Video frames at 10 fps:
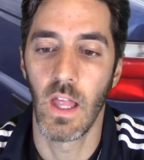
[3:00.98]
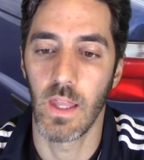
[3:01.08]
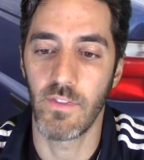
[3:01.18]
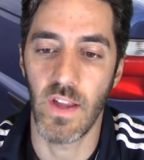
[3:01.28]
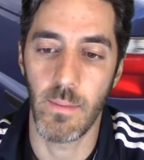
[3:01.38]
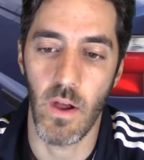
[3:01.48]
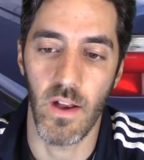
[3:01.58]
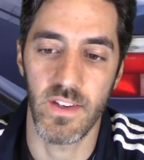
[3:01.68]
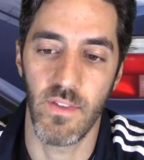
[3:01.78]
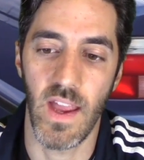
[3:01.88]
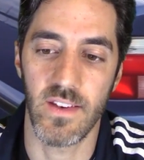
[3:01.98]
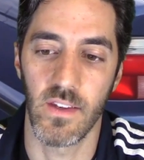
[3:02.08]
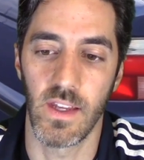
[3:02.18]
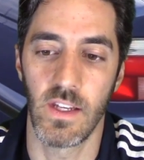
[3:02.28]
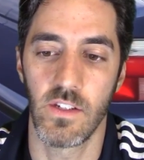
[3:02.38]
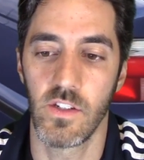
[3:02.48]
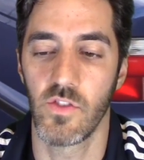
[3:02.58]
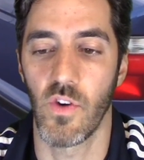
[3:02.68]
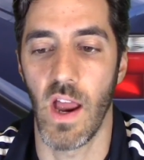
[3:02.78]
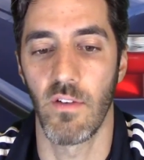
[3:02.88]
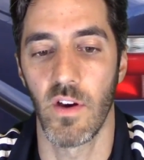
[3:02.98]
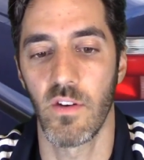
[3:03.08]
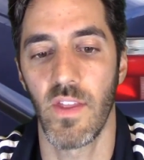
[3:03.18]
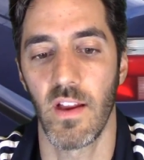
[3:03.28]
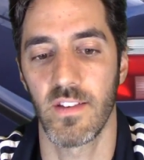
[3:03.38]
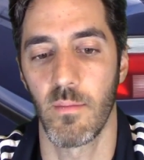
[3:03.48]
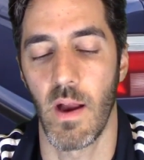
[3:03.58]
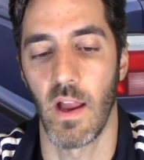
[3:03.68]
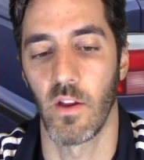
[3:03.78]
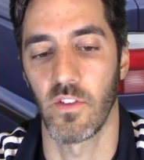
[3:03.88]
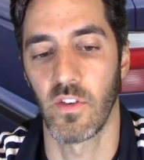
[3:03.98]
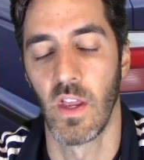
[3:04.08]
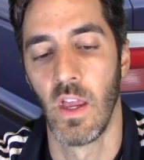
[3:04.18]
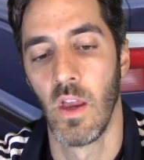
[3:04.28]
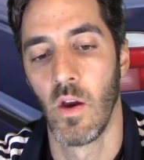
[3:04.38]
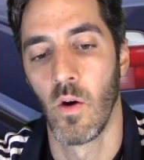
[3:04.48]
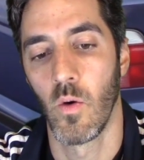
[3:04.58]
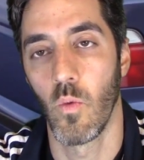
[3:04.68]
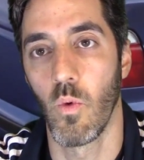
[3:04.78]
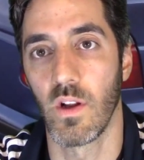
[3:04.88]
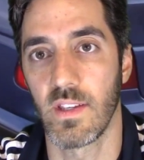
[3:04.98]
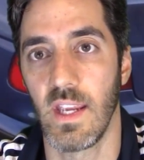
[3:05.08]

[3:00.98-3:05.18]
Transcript: lifetime cost of gasoline to drive 100,000 miles was